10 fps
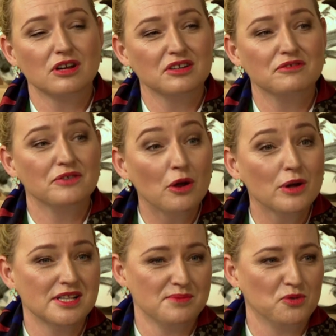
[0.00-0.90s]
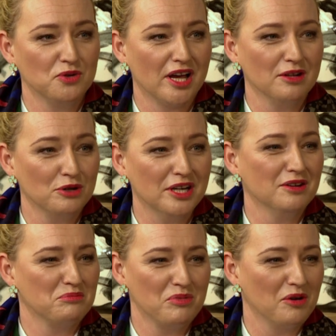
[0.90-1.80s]
who started a very small
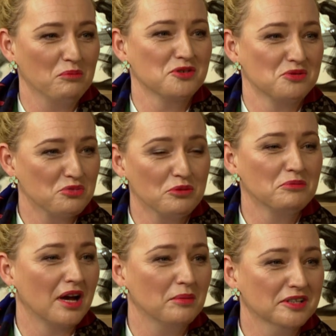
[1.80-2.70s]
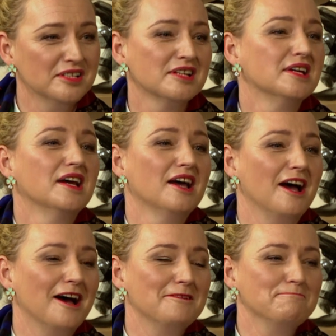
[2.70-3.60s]
gallery, almost a broom cupboard,
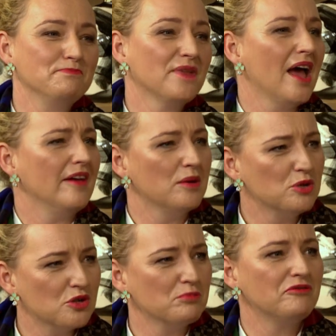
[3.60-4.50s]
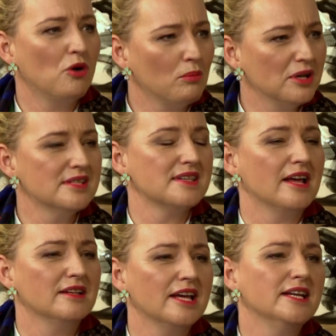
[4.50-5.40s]
mm. um, and they were doing performance,
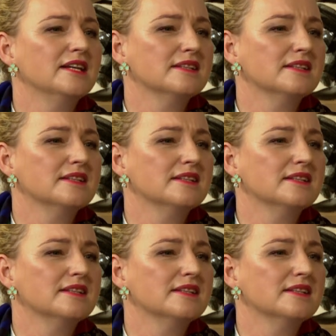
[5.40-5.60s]
and they